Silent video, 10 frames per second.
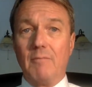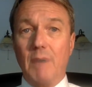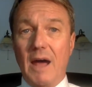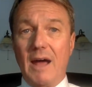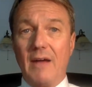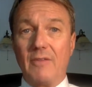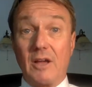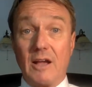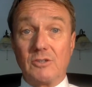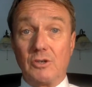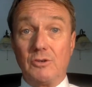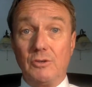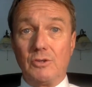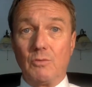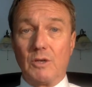by the
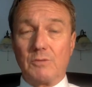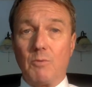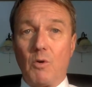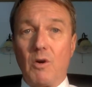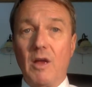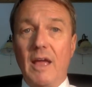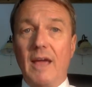Constitution once more